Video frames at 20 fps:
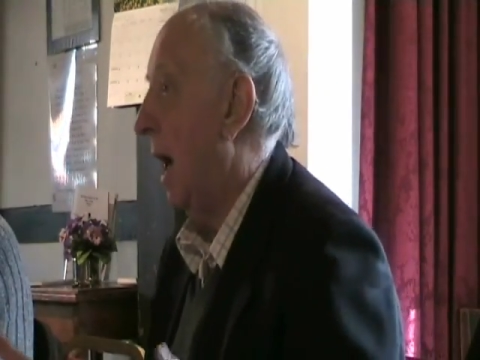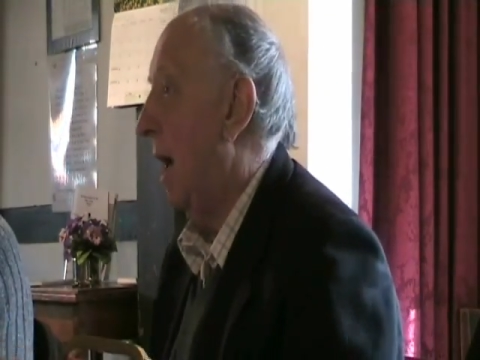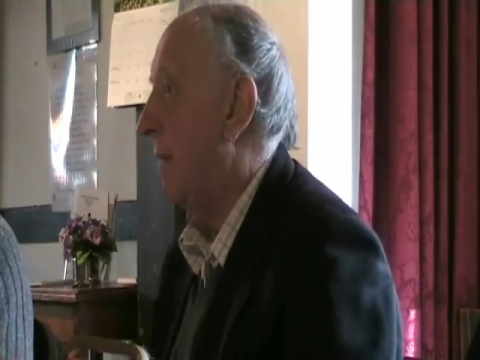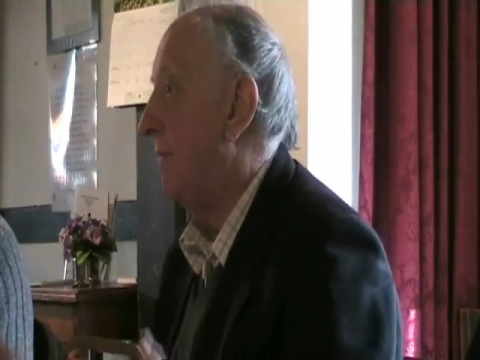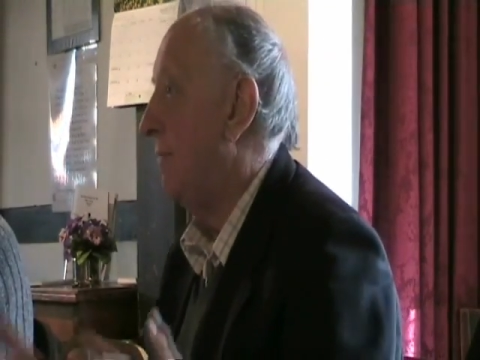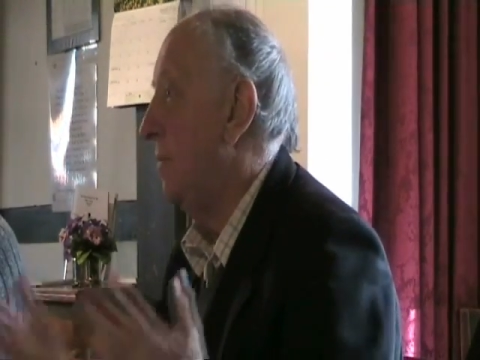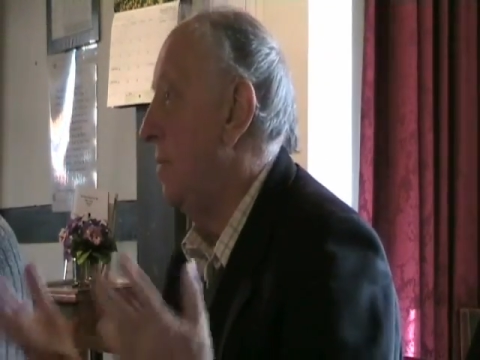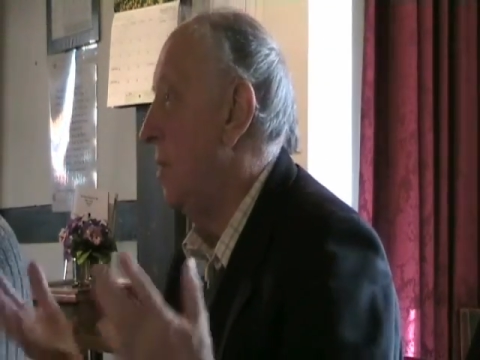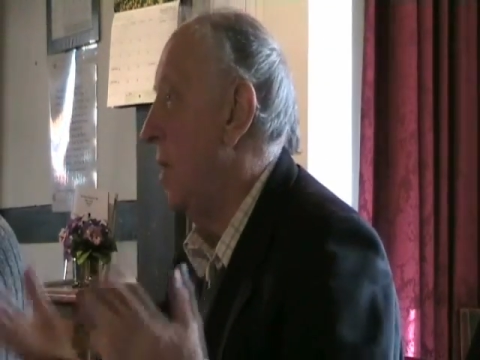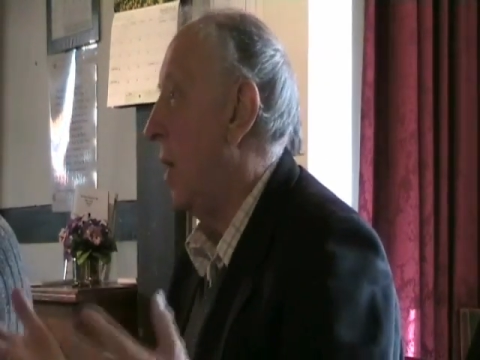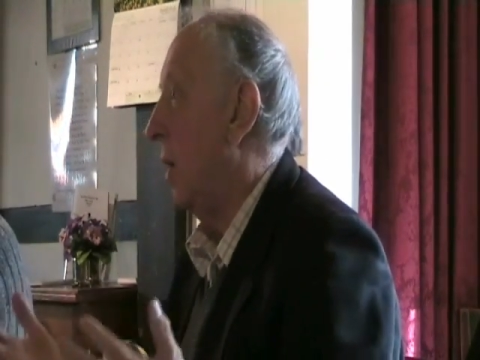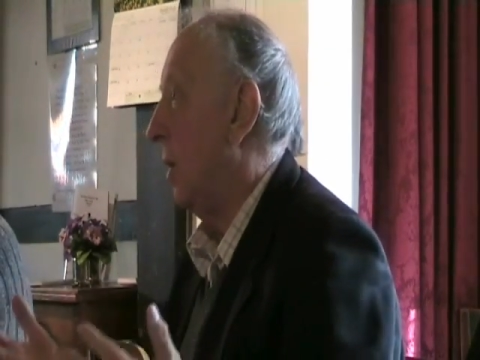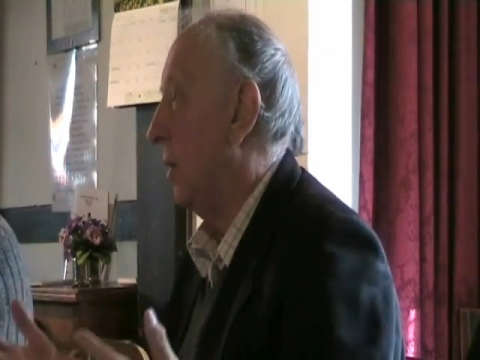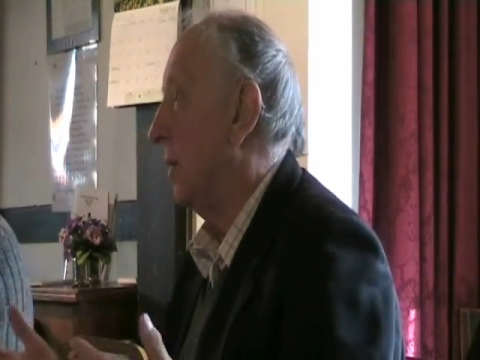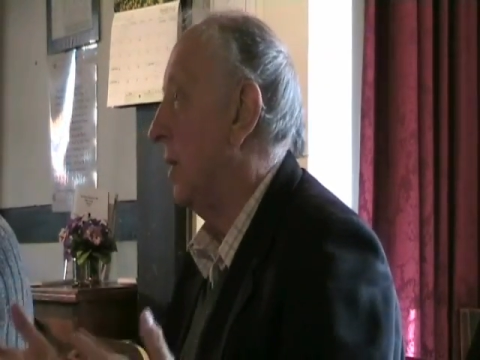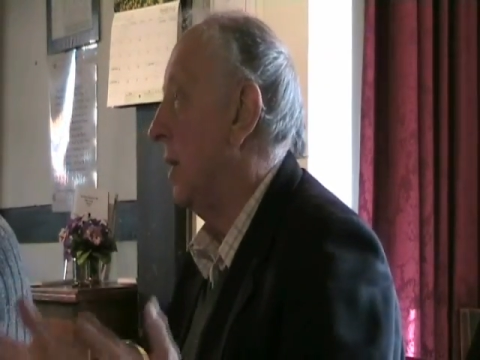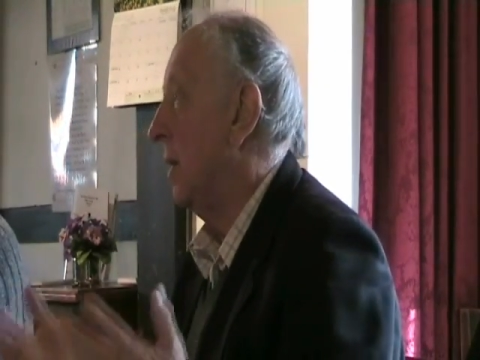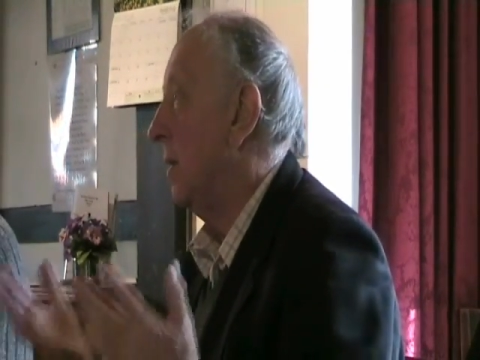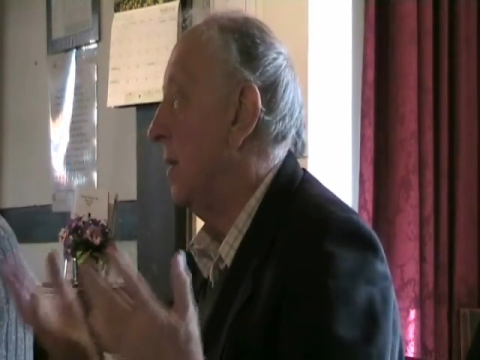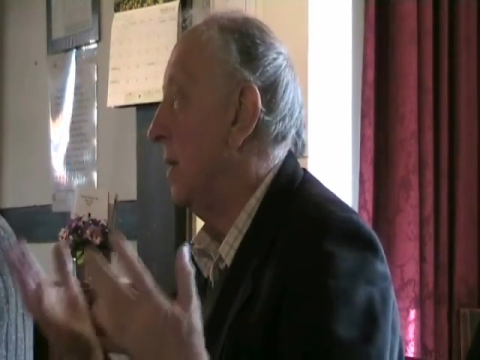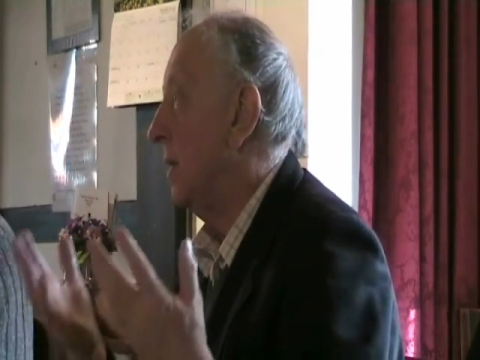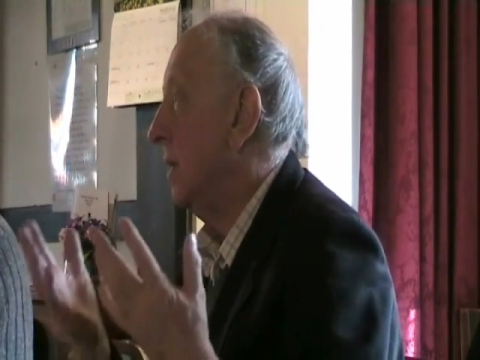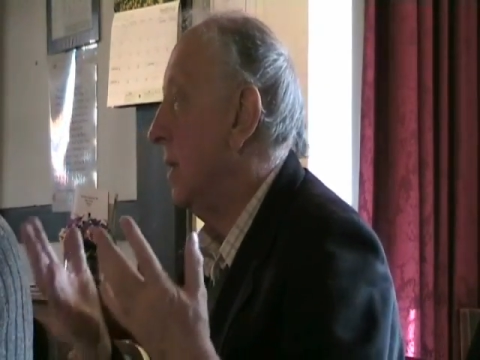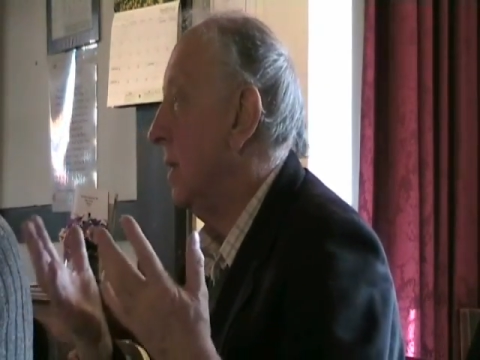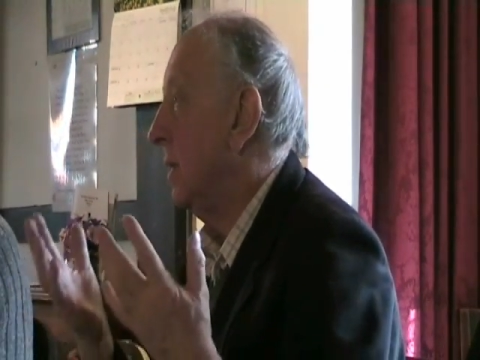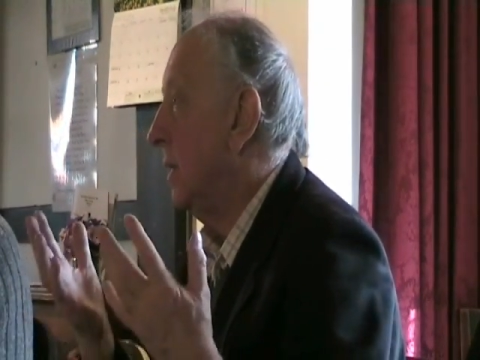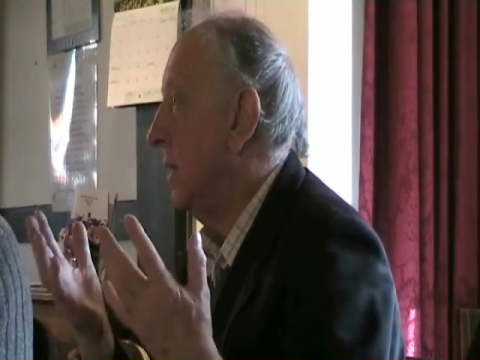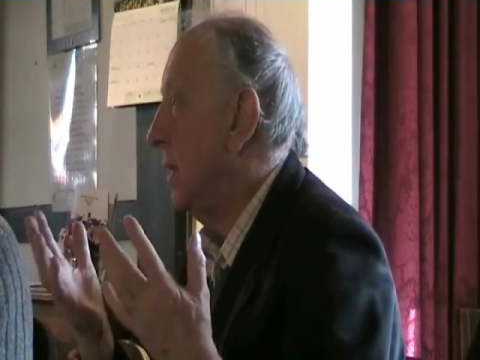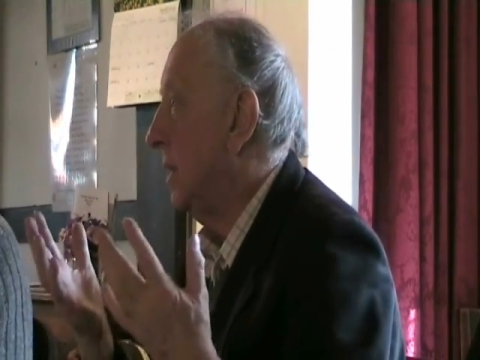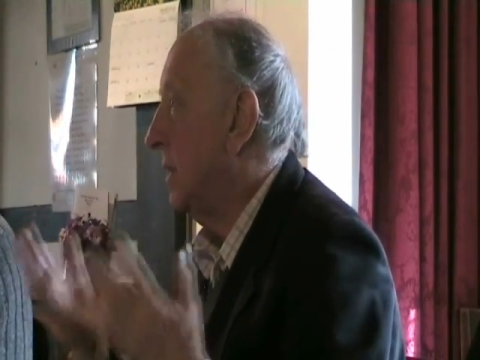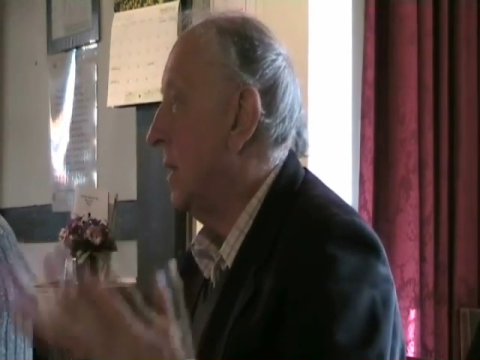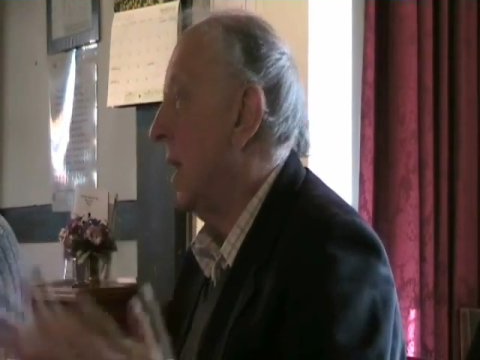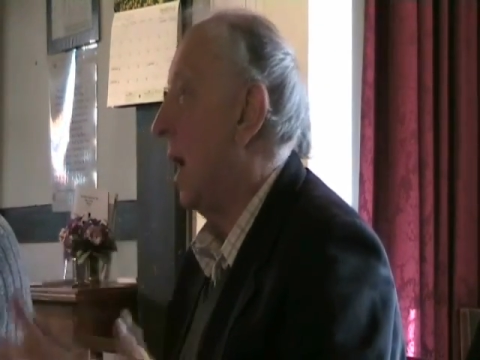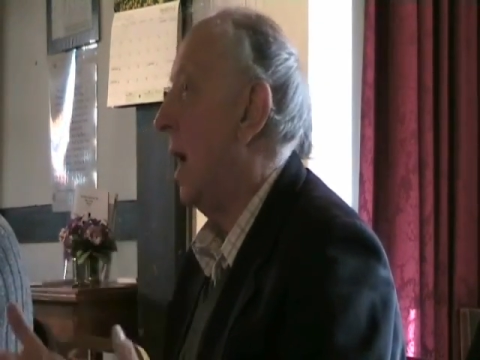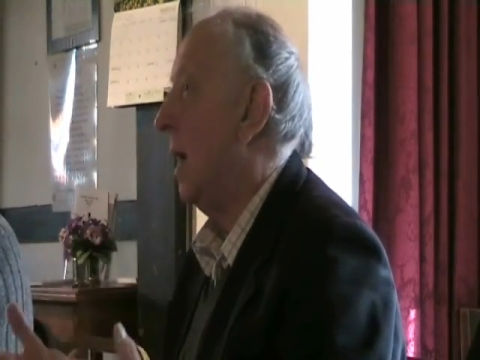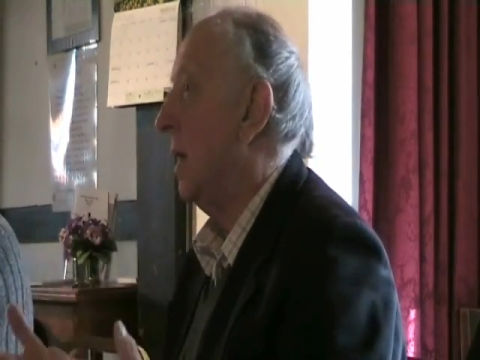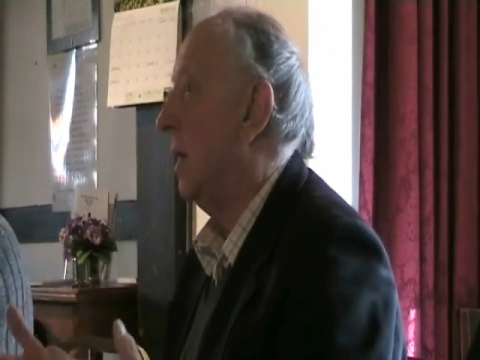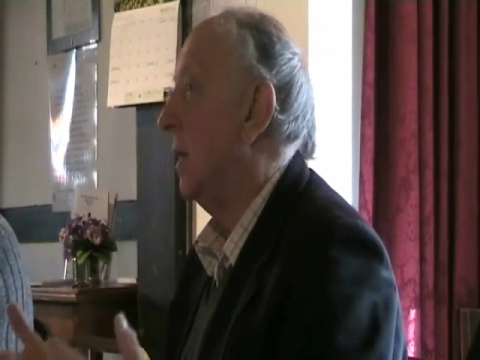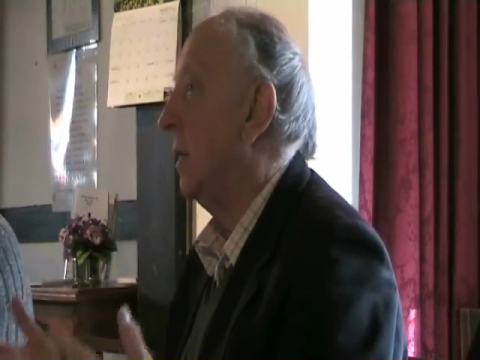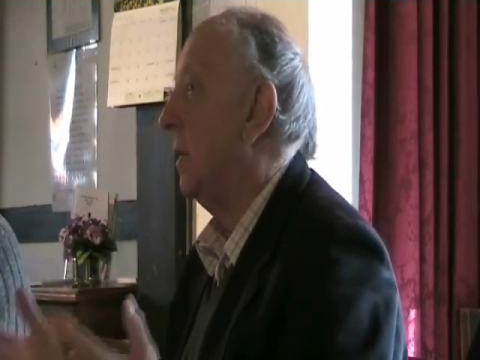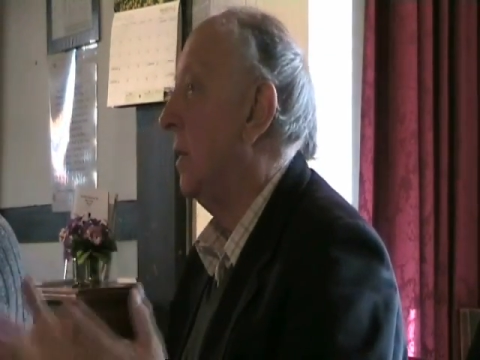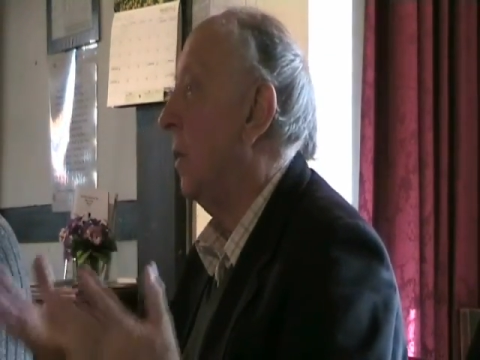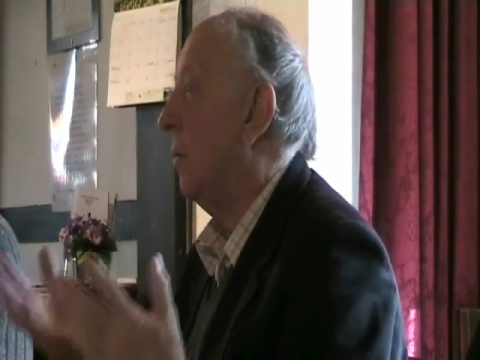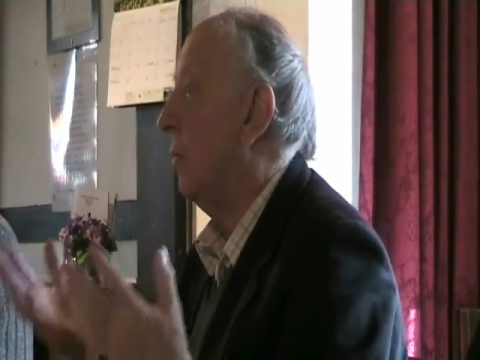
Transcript: have not decided